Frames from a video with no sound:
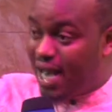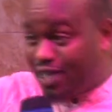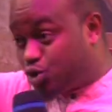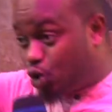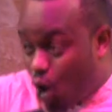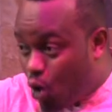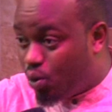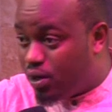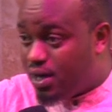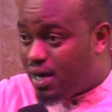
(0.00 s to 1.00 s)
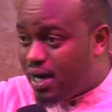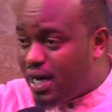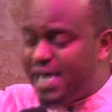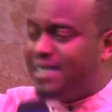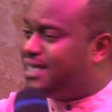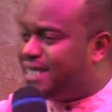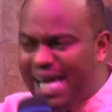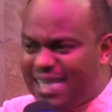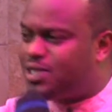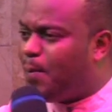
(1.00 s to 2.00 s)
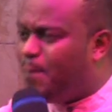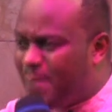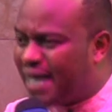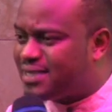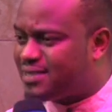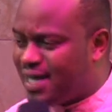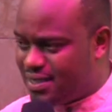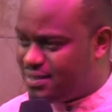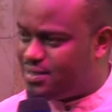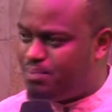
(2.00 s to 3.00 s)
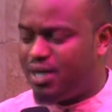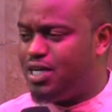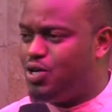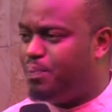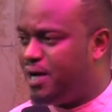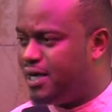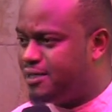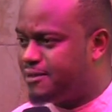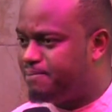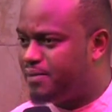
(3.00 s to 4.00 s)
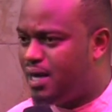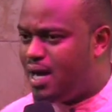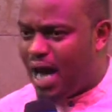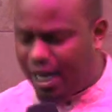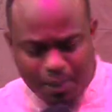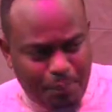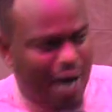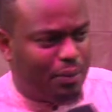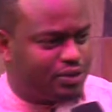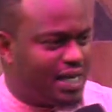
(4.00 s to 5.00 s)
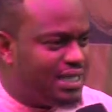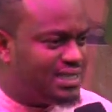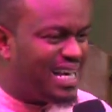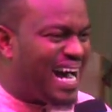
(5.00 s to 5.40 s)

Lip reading: Let's go. It didn't make sense, but he obeyed. And the Bible says,